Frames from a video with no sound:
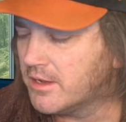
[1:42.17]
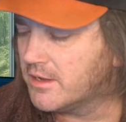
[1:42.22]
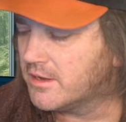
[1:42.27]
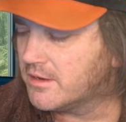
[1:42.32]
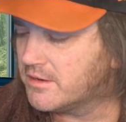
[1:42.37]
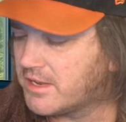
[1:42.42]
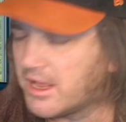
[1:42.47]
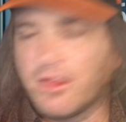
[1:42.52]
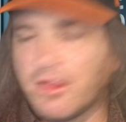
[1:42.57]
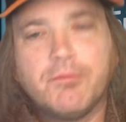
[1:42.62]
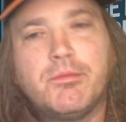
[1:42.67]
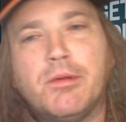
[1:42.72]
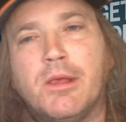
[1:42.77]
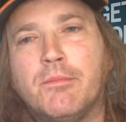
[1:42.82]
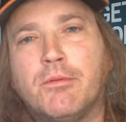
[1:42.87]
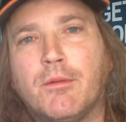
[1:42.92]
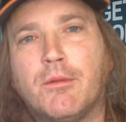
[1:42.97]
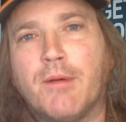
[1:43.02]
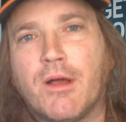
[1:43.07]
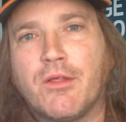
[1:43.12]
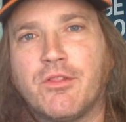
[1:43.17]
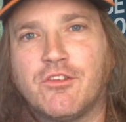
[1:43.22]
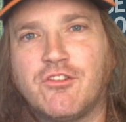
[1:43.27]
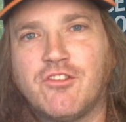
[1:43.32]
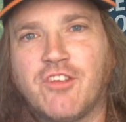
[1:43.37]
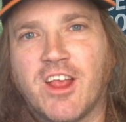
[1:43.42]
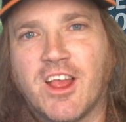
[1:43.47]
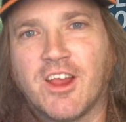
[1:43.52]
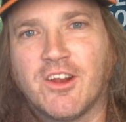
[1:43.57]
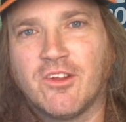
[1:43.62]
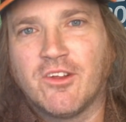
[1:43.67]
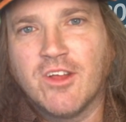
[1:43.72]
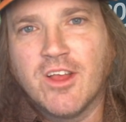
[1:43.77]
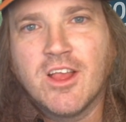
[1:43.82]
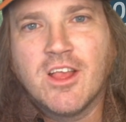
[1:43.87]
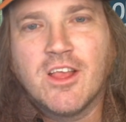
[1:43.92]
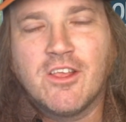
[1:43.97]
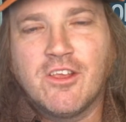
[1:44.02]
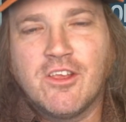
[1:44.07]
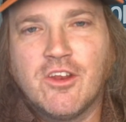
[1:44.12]
telling people about the channel.
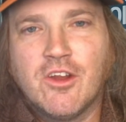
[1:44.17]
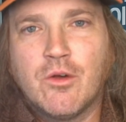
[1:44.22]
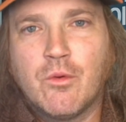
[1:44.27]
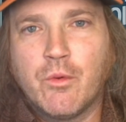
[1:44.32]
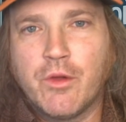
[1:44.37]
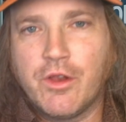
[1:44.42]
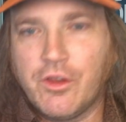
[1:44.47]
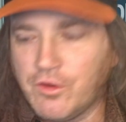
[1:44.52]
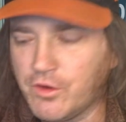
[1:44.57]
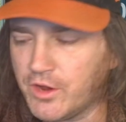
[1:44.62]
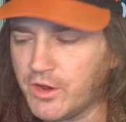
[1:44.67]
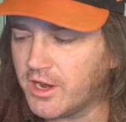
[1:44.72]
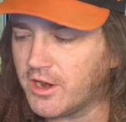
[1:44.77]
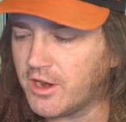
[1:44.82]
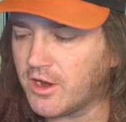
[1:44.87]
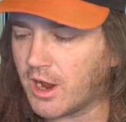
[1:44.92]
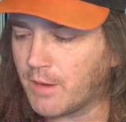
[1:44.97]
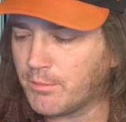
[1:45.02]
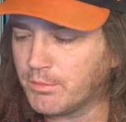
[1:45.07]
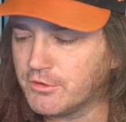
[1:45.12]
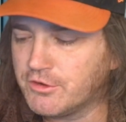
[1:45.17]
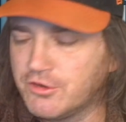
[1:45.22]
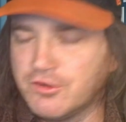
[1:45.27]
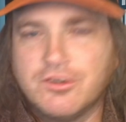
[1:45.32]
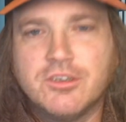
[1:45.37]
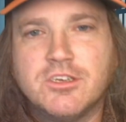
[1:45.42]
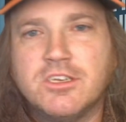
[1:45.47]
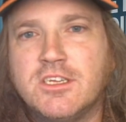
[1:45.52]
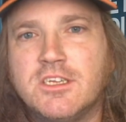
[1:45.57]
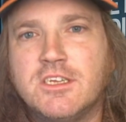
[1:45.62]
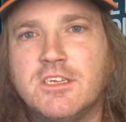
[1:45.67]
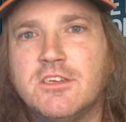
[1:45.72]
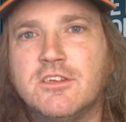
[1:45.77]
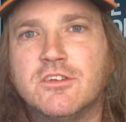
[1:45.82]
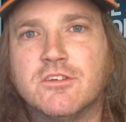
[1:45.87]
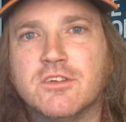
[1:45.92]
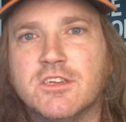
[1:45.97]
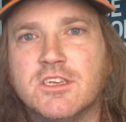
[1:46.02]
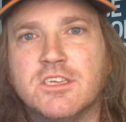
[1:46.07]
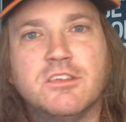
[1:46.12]
You know, when you get an opportunity,
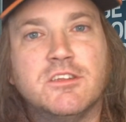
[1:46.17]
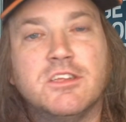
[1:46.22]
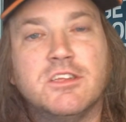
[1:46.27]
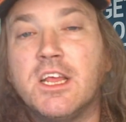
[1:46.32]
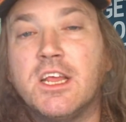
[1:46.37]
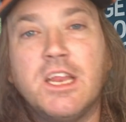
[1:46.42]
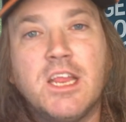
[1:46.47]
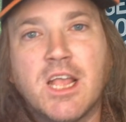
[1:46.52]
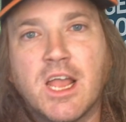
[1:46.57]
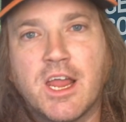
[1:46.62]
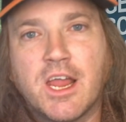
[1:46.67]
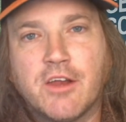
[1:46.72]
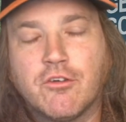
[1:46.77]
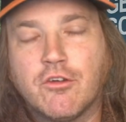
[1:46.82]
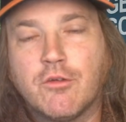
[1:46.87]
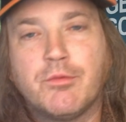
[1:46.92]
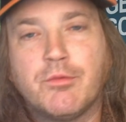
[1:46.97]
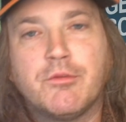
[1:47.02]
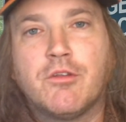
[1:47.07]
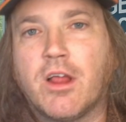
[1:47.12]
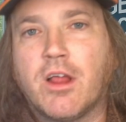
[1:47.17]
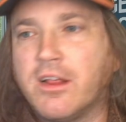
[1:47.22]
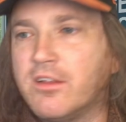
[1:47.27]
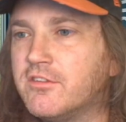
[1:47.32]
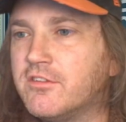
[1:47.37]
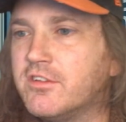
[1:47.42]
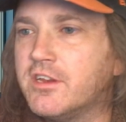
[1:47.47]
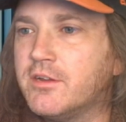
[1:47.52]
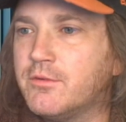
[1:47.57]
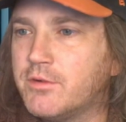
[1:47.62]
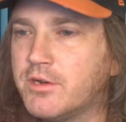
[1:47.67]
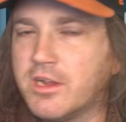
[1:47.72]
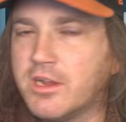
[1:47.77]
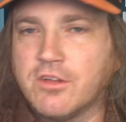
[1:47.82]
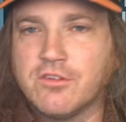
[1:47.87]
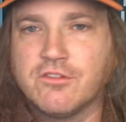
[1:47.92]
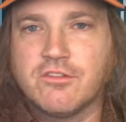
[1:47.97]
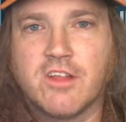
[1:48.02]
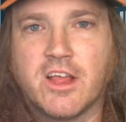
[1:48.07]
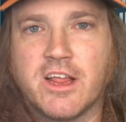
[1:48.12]
you're in any kind of group and they're like, is anyone
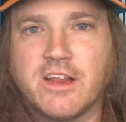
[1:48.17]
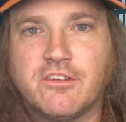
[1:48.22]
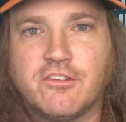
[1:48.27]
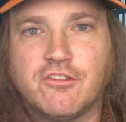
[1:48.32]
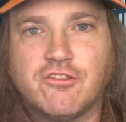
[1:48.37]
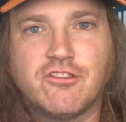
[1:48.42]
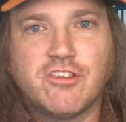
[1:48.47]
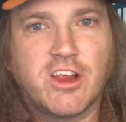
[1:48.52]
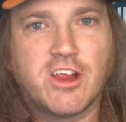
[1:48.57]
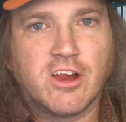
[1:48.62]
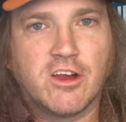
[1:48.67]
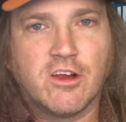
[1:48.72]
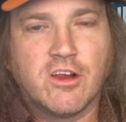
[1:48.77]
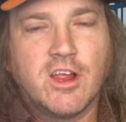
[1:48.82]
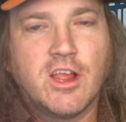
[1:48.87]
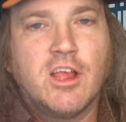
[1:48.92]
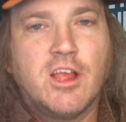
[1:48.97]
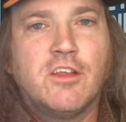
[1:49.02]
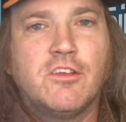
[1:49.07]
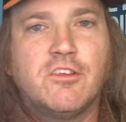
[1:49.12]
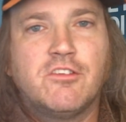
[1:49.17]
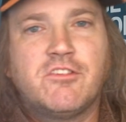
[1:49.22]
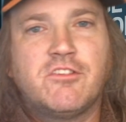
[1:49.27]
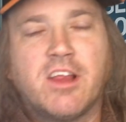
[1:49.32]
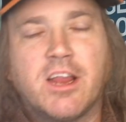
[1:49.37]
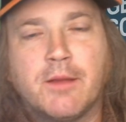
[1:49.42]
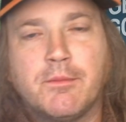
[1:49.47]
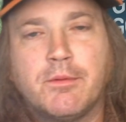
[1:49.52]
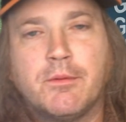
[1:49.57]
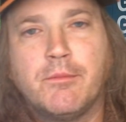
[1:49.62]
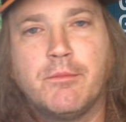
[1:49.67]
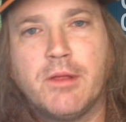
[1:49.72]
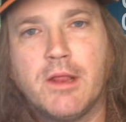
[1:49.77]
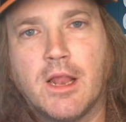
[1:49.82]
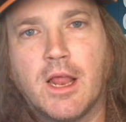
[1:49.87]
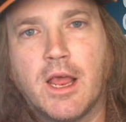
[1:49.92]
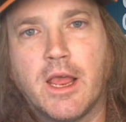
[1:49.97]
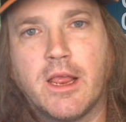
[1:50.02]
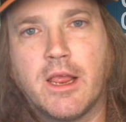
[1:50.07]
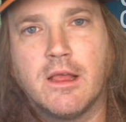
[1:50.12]
else like to share? To stand up and be
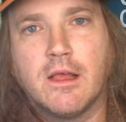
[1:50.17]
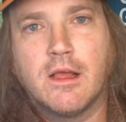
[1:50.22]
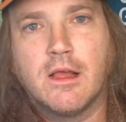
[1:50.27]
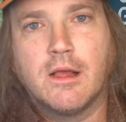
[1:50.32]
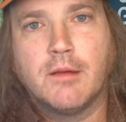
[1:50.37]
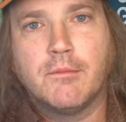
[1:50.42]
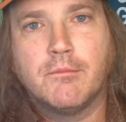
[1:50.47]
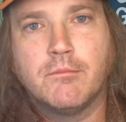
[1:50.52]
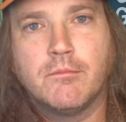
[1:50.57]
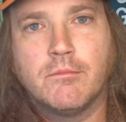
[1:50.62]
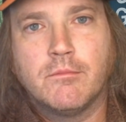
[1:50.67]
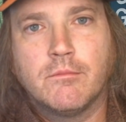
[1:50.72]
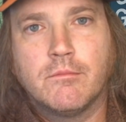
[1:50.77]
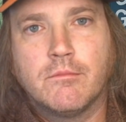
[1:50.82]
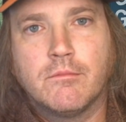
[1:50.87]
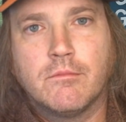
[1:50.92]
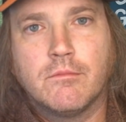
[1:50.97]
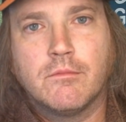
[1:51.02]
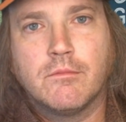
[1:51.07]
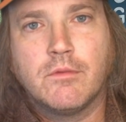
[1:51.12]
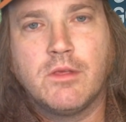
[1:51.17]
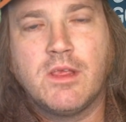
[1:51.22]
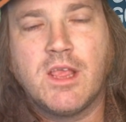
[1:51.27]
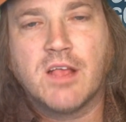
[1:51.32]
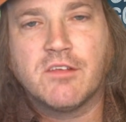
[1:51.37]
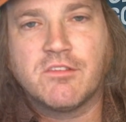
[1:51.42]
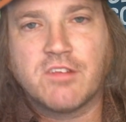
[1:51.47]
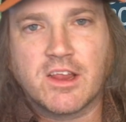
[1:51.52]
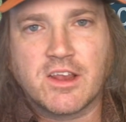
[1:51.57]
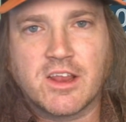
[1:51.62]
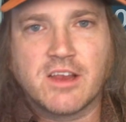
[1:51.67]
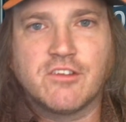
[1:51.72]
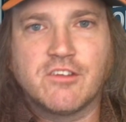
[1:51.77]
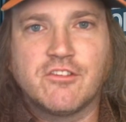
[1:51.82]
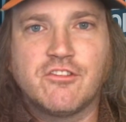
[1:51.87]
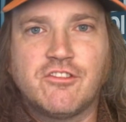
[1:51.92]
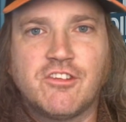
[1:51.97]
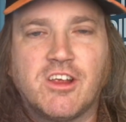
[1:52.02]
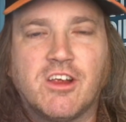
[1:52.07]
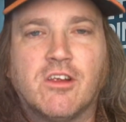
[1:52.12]
like, um, yes, I'd like to
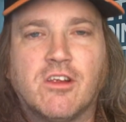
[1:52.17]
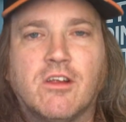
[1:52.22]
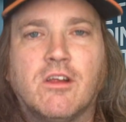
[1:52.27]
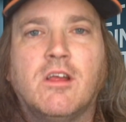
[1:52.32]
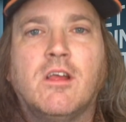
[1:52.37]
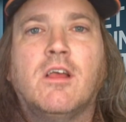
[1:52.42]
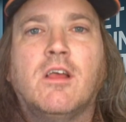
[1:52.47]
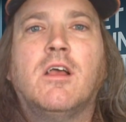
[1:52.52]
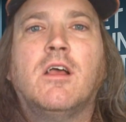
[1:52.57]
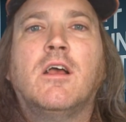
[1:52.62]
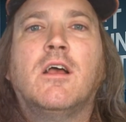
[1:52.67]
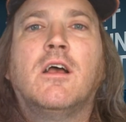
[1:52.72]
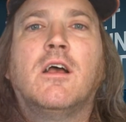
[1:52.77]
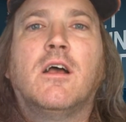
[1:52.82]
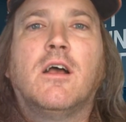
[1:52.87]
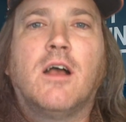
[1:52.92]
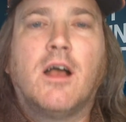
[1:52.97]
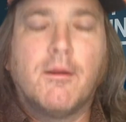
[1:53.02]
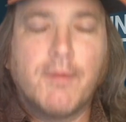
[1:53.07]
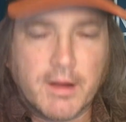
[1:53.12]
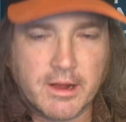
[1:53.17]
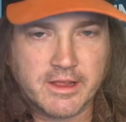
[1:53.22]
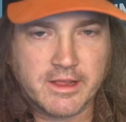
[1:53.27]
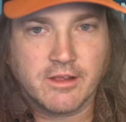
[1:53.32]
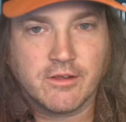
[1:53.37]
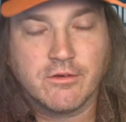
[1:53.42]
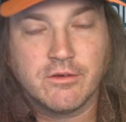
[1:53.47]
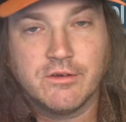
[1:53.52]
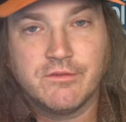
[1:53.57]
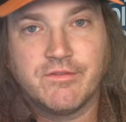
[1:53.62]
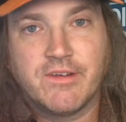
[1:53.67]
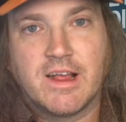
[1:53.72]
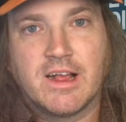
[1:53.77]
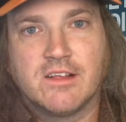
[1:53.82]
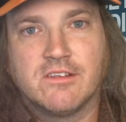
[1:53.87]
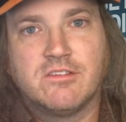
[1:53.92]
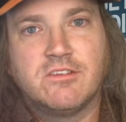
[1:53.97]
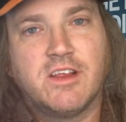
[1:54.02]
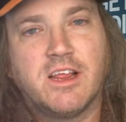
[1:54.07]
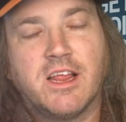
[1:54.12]
share about Get Going
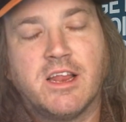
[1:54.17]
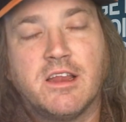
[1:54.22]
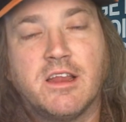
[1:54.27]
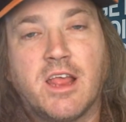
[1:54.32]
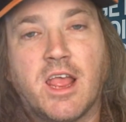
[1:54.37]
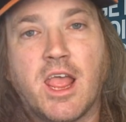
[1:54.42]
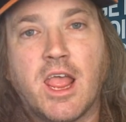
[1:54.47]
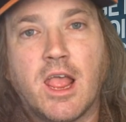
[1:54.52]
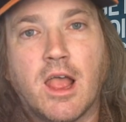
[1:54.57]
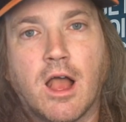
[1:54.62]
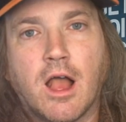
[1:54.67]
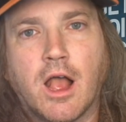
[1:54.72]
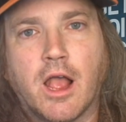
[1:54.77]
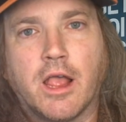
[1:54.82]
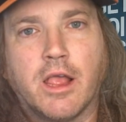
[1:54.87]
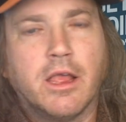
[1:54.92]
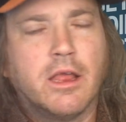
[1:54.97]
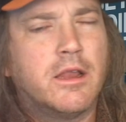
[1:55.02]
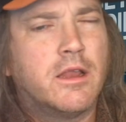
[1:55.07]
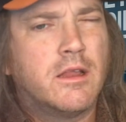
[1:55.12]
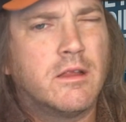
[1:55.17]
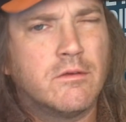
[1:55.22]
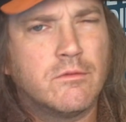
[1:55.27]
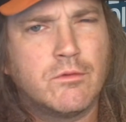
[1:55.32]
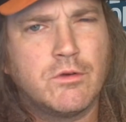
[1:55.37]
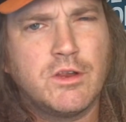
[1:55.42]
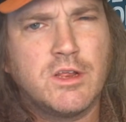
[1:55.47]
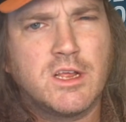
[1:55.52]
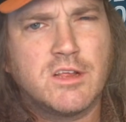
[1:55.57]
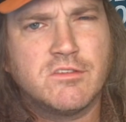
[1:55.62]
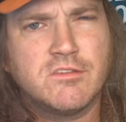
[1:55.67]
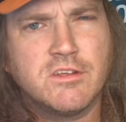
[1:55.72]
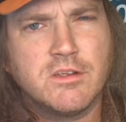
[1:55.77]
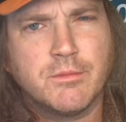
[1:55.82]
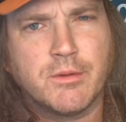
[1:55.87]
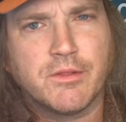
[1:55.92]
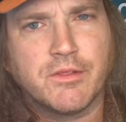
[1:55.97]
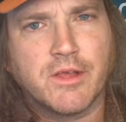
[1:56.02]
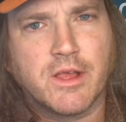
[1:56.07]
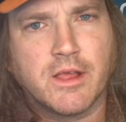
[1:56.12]
Fast and AI. And what do you guys think
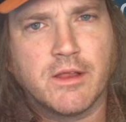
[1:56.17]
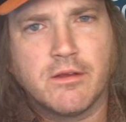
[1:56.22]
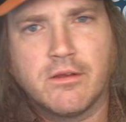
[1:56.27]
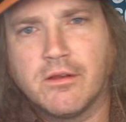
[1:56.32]
about that?